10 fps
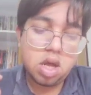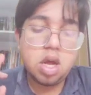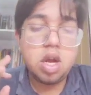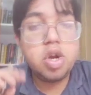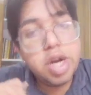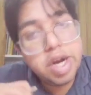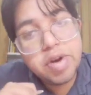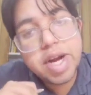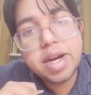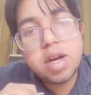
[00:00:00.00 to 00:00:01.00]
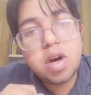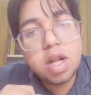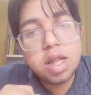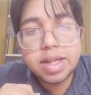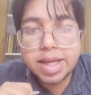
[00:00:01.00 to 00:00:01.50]
Did you get all
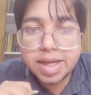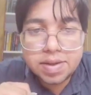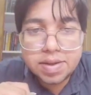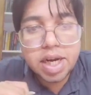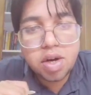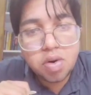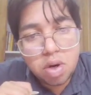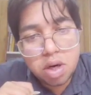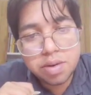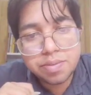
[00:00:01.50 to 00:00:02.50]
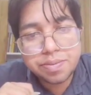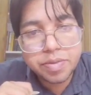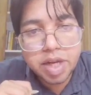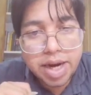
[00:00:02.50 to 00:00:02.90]
the things which I told? Right?